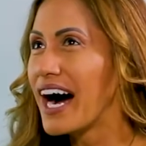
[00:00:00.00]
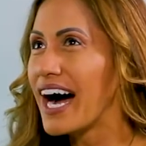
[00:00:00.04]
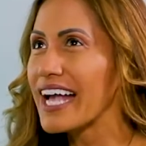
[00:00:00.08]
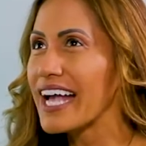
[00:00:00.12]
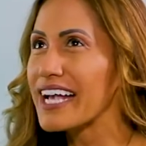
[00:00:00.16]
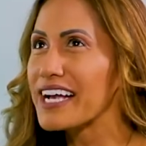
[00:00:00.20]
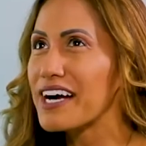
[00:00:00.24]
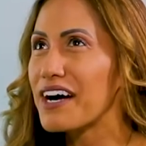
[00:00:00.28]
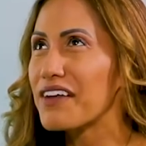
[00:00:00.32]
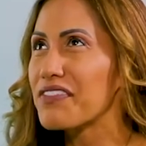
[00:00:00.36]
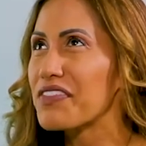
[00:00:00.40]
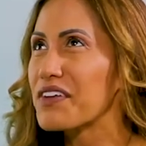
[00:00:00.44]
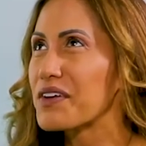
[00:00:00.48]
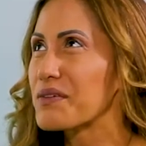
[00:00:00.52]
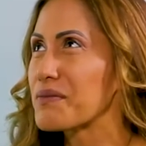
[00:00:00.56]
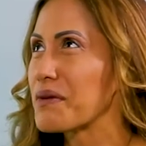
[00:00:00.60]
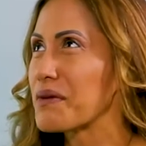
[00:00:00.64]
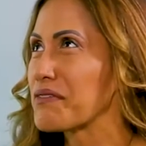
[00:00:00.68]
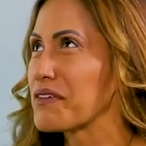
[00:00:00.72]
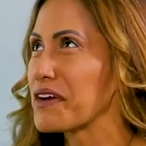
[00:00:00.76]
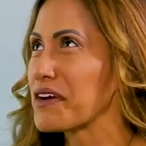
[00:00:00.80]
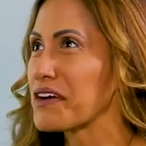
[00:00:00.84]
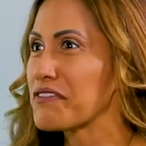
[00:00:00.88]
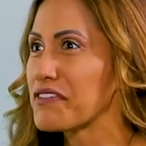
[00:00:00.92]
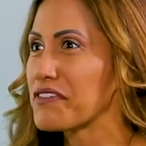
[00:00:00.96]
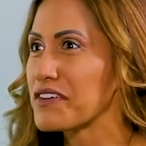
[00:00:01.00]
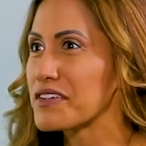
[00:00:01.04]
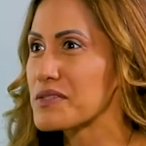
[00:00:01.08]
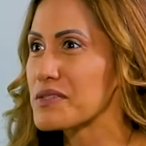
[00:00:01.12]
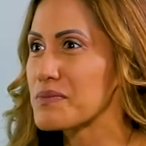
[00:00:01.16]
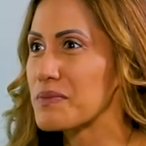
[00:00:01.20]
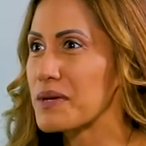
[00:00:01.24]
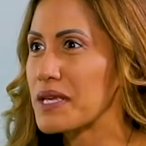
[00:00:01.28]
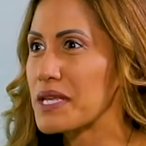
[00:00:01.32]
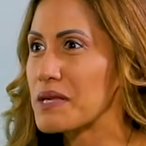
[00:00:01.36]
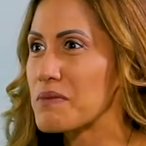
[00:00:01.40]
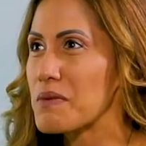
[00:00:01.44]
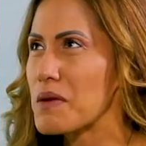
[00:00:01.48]
I got there, my very first
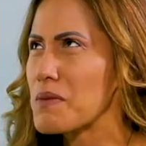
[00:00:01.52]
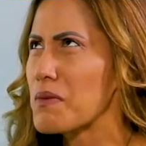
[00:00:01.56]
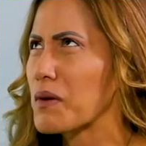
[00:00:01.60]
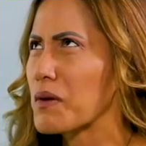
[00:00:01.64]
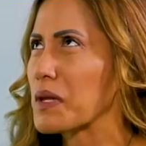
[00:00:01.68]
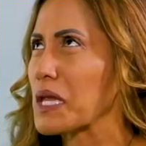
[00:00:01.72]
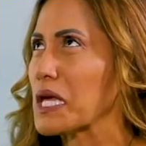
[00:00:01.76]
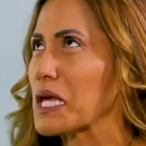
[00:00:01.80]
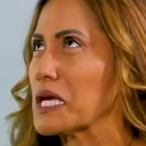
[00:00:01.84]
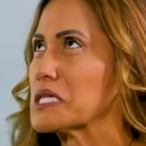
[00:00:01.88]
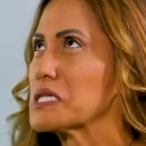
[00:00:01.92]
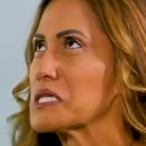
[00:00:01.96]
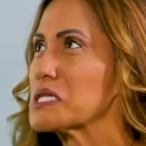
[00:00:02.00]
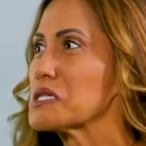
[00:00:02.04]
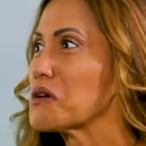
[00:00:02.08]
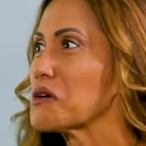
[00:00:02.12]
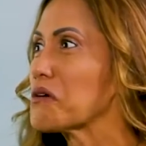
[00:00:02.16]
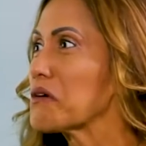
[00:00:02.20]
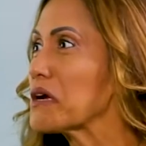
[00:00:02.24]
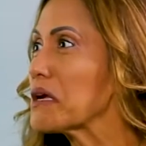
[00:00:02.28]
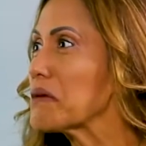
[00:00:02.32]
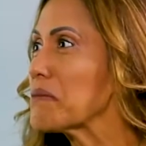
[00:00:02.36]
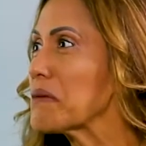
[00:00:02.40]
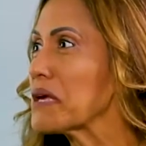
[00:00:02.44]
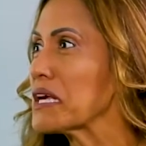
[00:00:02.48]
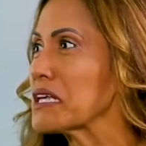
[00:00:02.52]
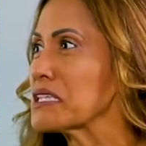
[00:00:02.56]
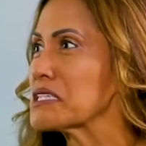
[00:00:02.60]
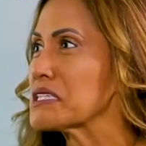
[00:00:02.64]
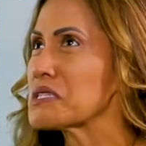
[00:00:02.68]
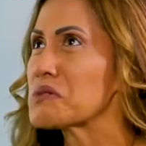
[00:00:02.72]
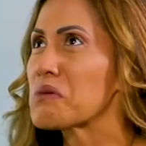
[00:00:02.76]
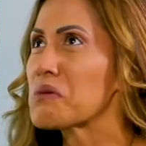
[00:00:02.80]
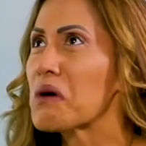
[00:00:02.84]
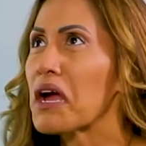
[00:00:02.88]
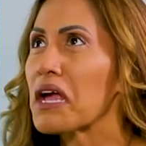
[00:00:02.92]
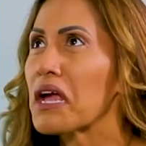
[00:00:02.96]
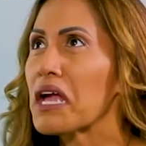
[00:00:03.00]
meeting, people are like screaming and
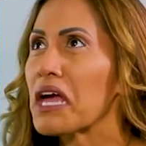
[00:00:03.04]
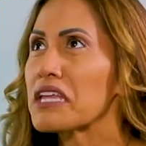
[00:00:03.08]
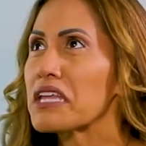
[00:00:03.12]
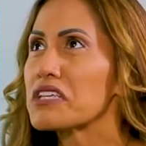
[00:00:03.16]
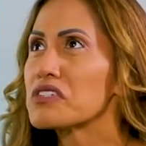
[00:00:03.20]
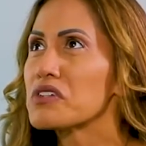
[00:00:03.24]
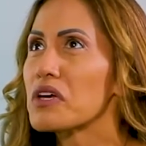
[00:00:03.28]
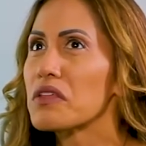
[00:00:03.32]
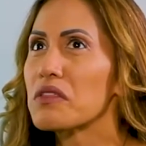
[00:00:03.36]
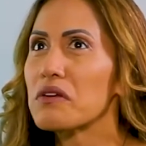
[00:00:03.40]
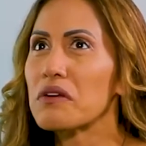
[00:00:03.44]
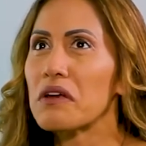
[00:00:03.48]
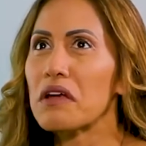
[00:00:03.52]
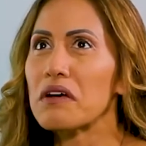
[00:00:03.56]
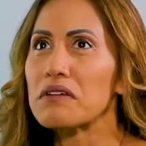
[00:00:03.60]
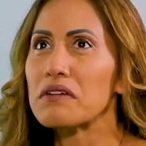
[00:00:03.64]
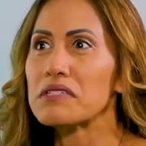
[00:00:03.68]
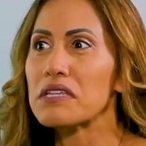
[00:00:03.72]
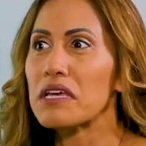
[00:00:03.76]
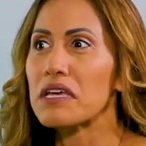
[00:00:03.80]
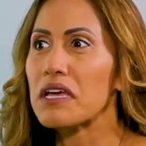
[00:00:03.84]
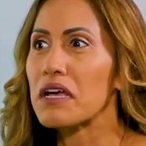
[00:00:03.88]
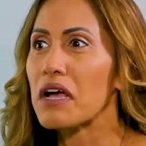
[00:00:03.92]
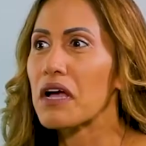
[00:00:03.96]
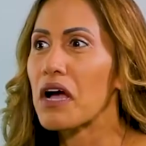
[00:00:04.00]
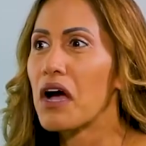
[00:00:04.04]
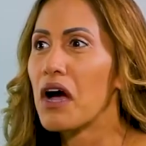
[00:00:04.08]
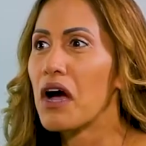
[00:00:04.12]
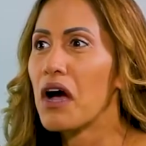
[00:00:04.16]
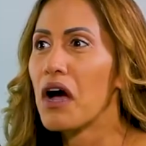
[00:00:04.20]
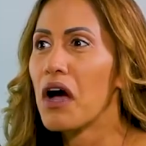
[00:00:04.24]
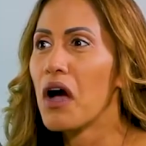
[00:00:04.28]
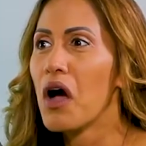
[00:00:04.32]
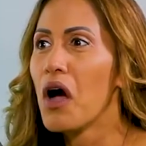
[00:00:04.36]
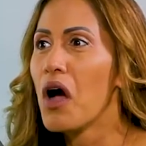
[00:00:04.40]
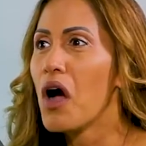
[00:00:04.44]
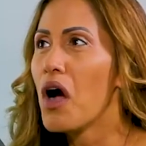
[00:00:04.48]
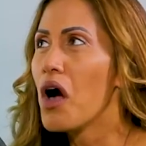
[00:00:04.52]
swearing at each other, and I was like,
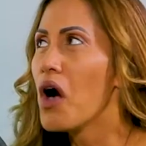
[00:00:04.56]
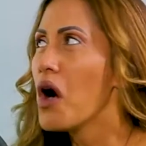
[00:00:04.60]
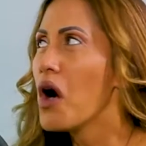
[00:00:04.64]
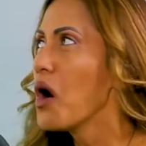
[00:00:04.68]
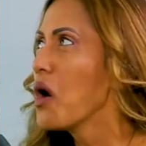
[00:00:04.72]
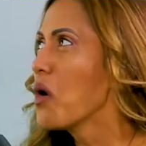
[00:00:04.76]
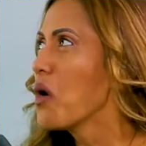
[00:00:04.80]
whoa,